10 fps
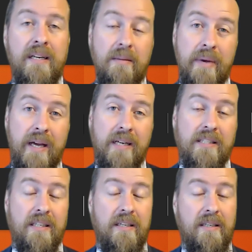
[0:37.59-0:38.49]

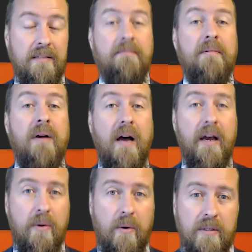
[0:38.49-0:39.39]
depends on,
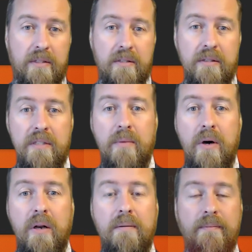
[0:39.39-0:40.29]
according to this
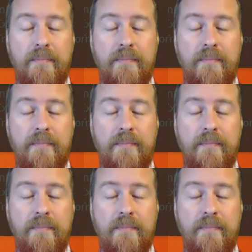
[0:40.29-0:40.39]
model,